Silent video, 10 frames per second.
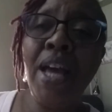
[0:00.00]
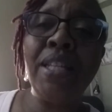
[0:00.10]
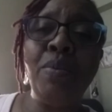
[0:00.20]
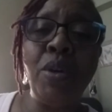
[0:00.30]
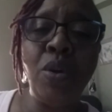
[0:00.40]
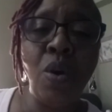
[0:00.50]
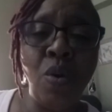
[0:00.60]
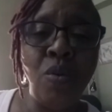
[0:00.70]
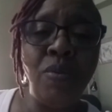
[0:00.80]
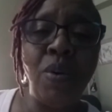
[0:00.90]
I said, well, you
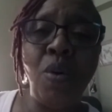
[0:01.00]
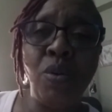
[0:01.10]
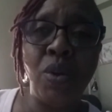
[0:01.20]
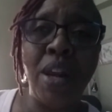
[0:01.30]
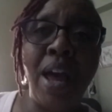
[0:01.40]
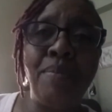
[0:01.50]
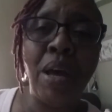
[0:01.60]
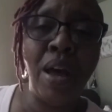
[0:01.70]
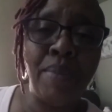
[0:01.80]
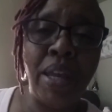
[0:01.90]
hold on, I'm
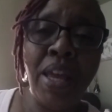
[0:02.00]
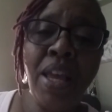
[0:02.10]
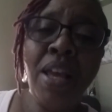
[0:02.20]
coming.